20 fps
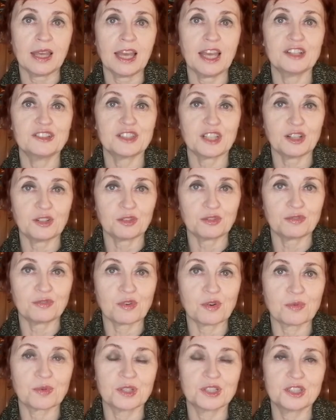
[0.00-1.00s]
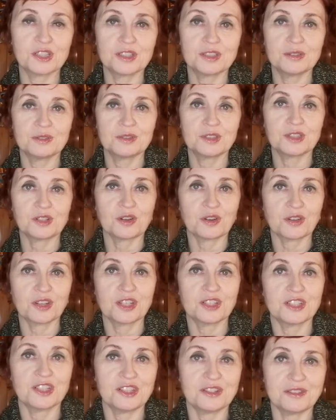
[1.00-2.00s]
And I look forward to
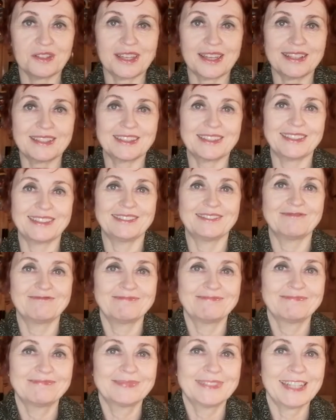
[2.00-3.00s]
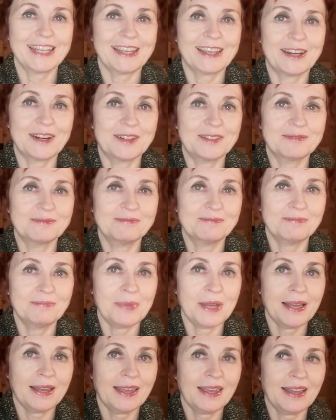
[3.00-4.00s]
talking to you again soon. Take care.
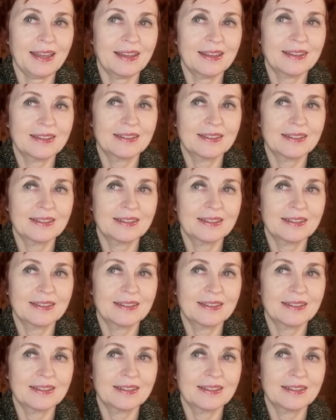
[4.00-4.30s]
Bye.